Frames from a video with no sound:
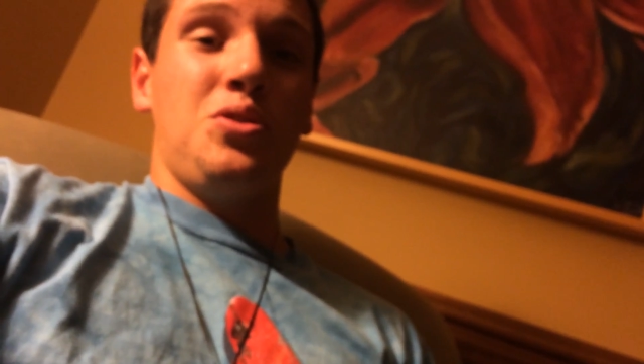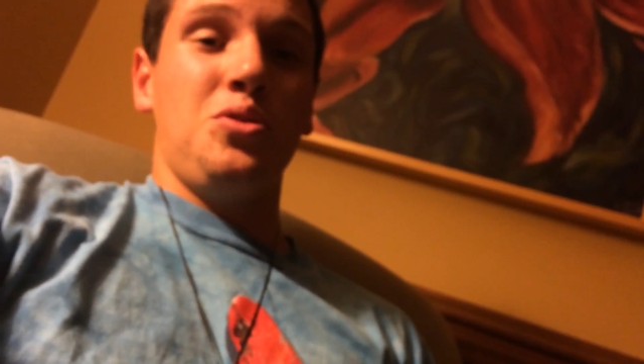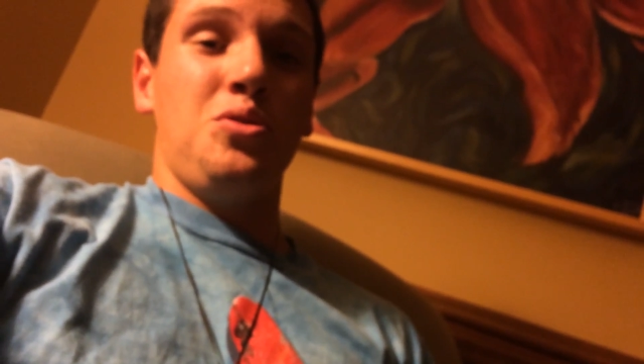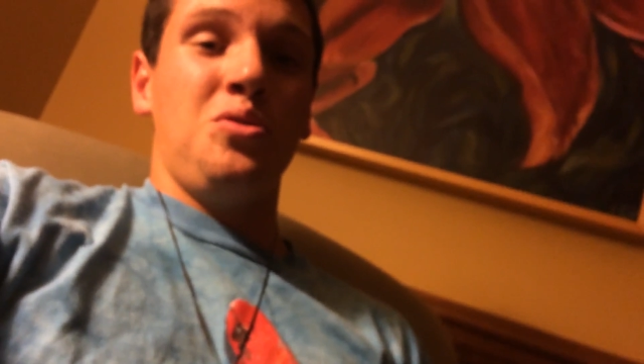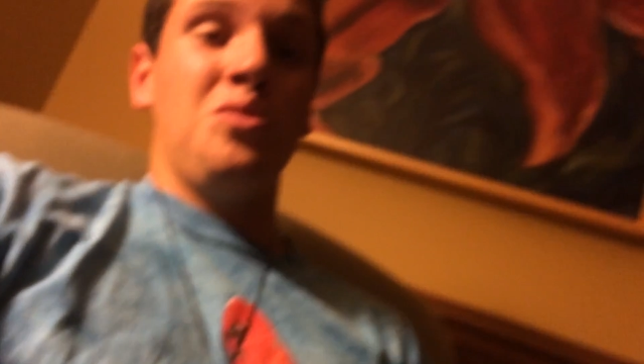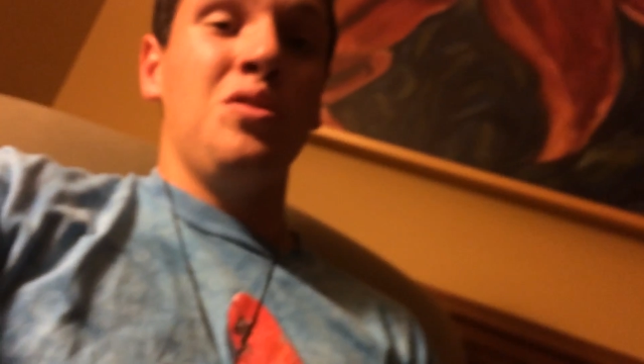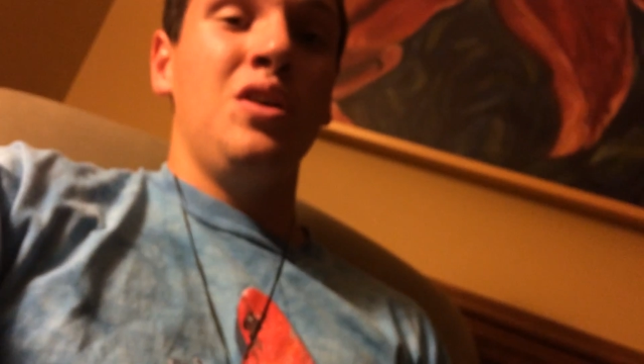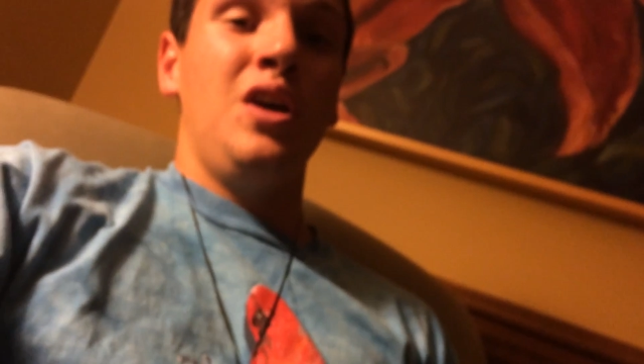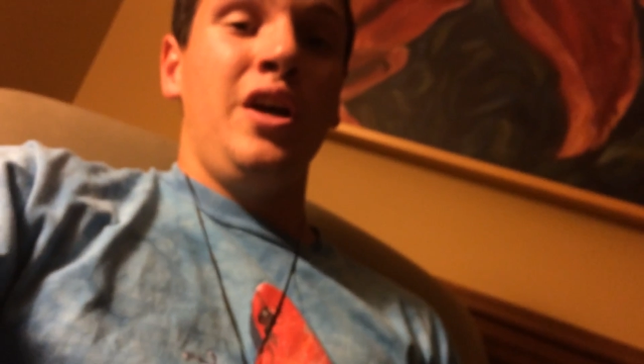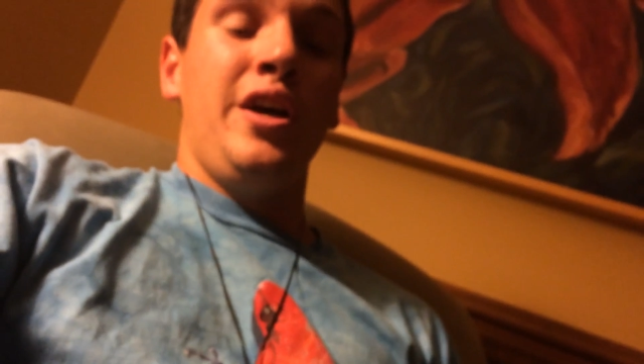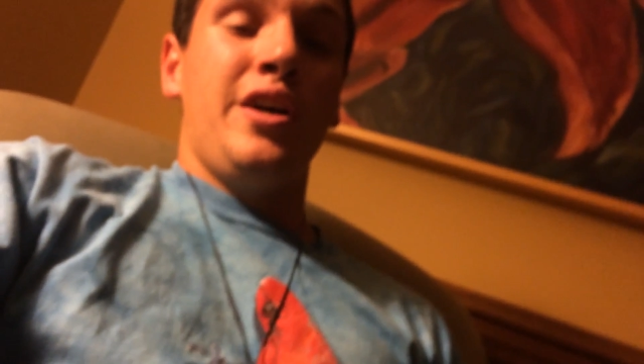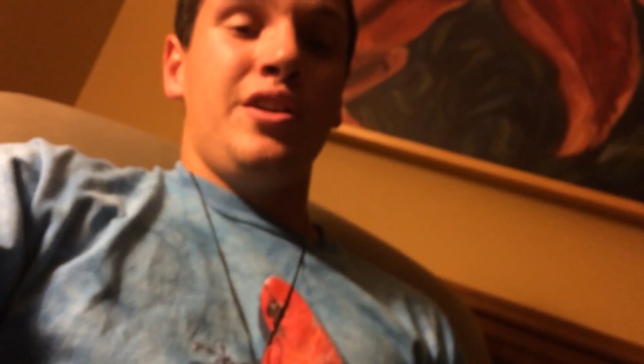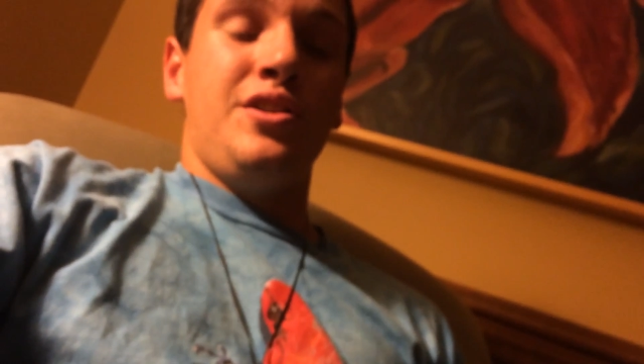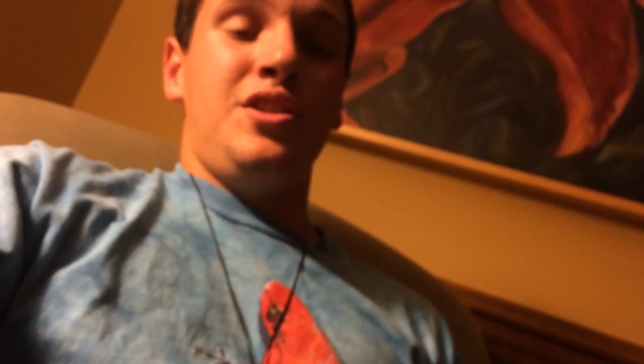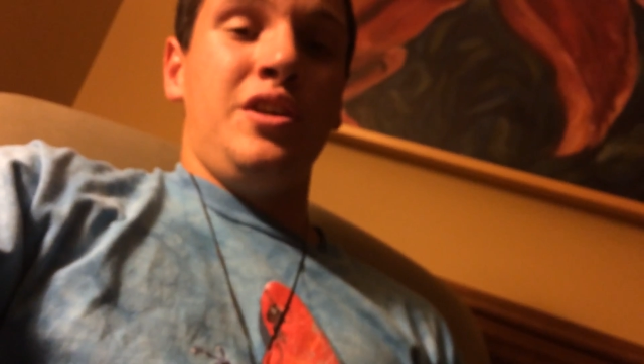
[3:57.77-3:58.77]
too
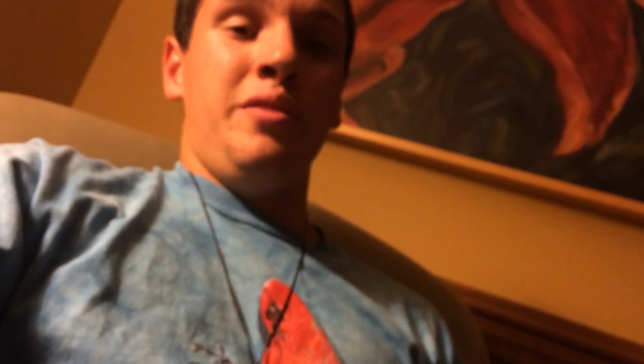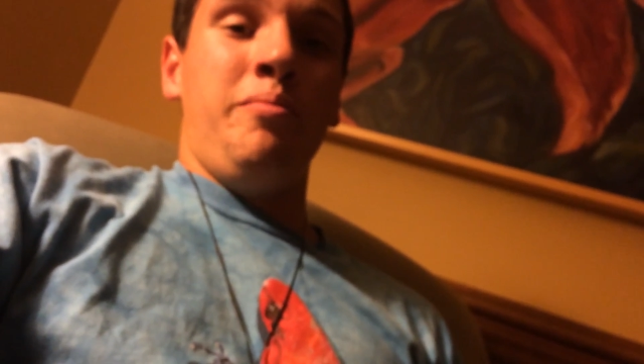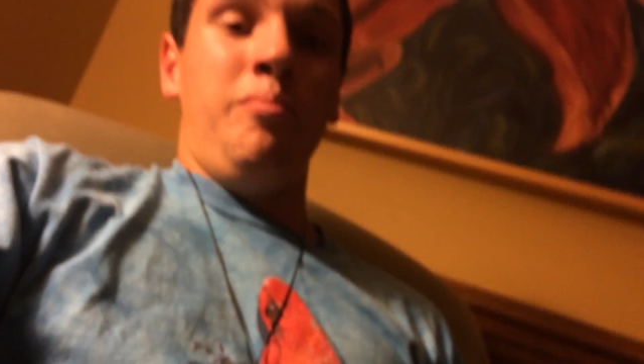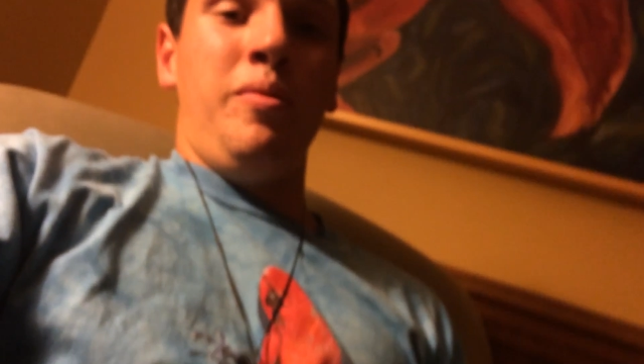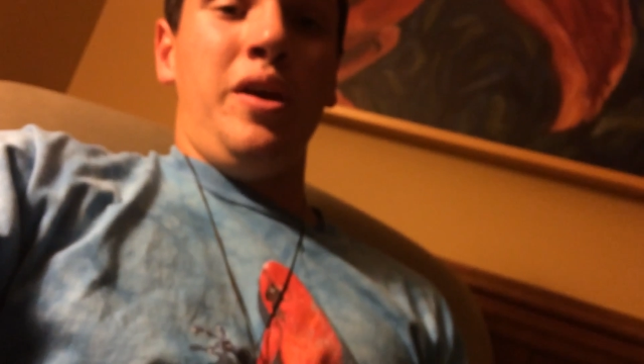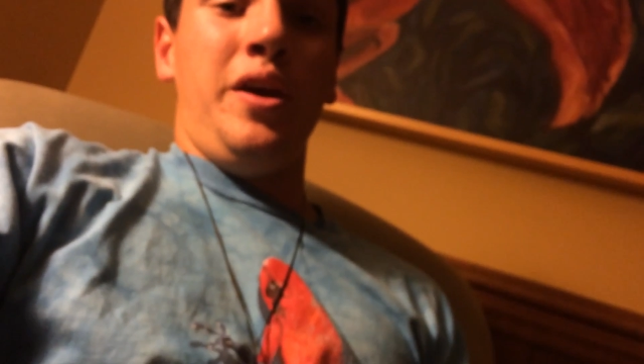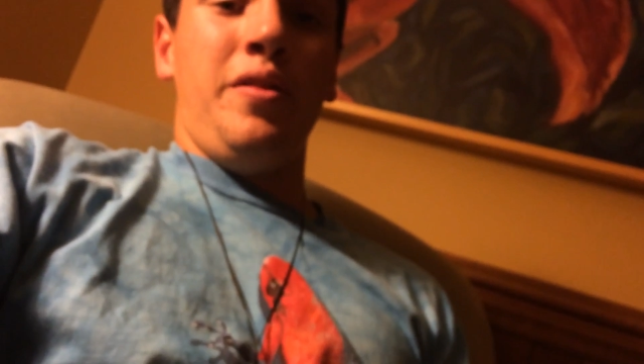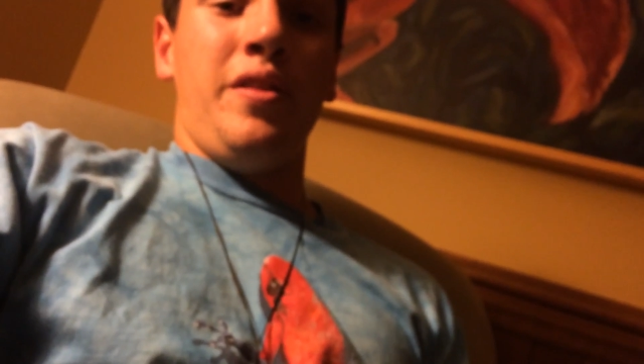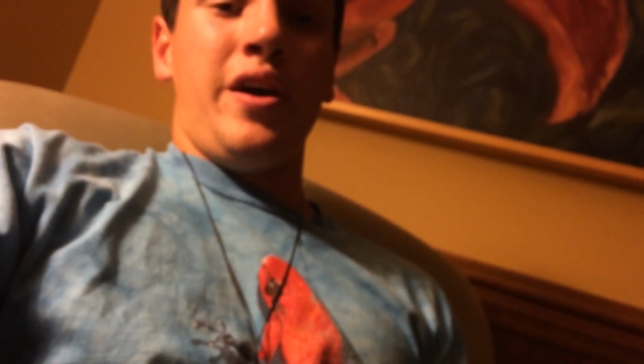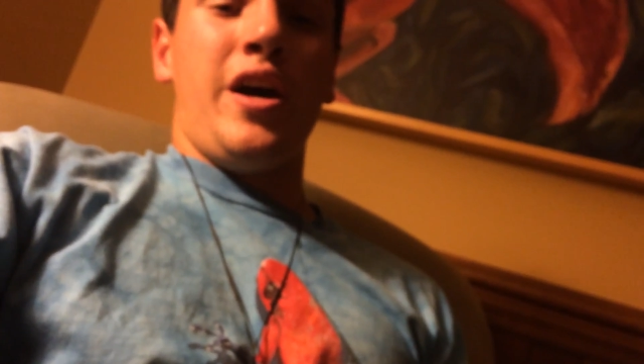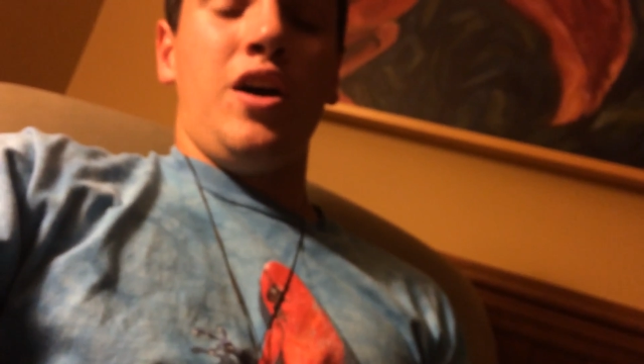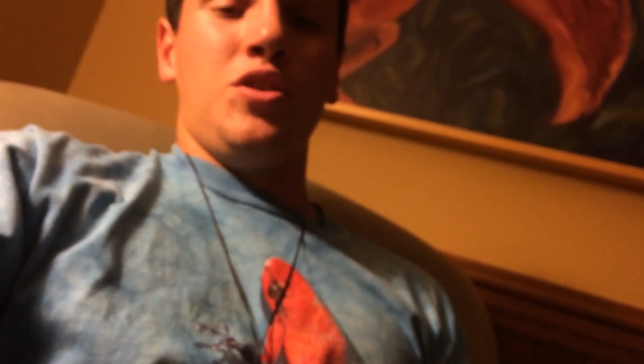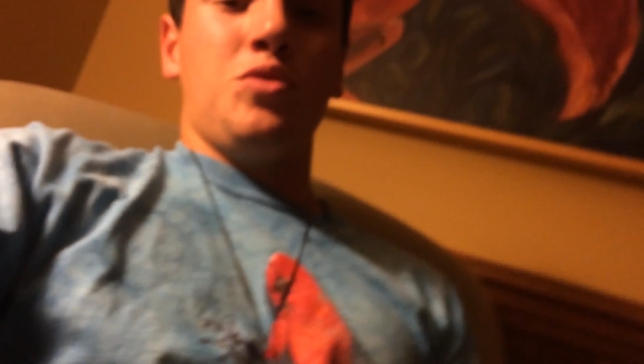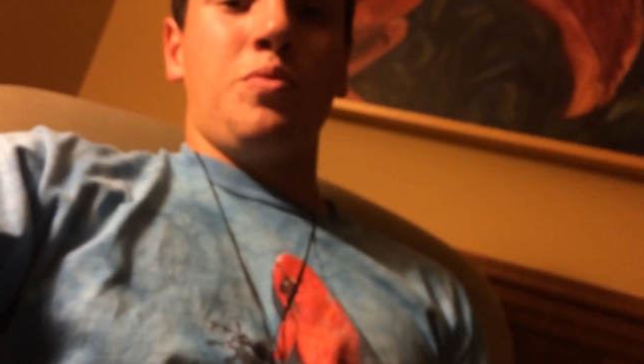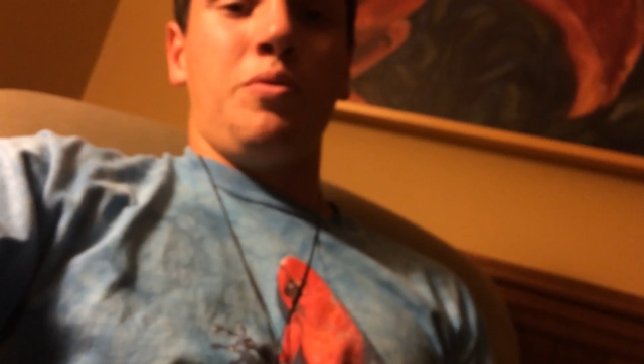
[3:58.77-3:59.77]
dim in the
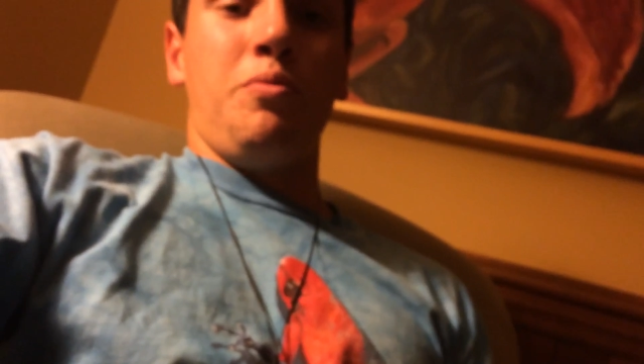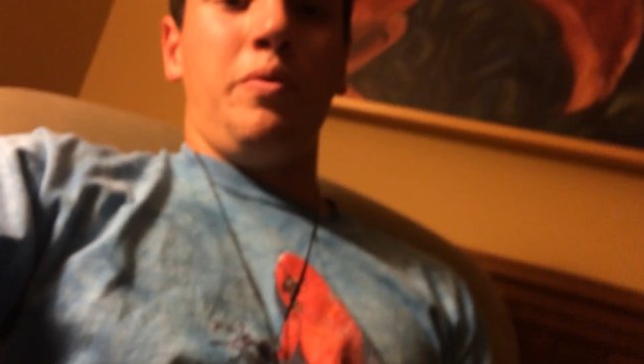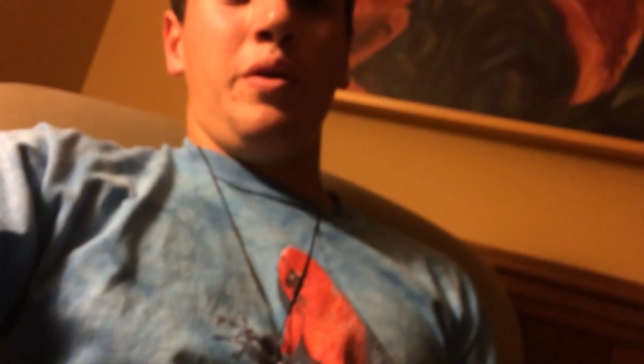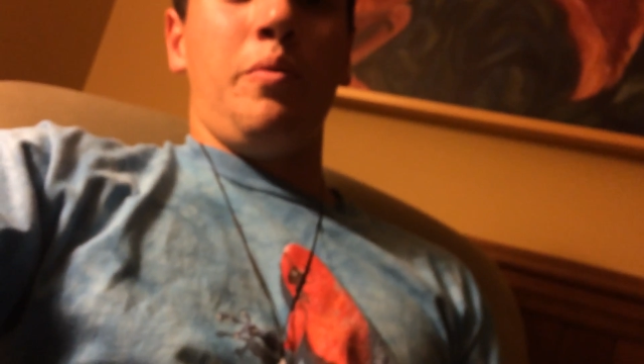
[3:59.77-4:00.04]
house we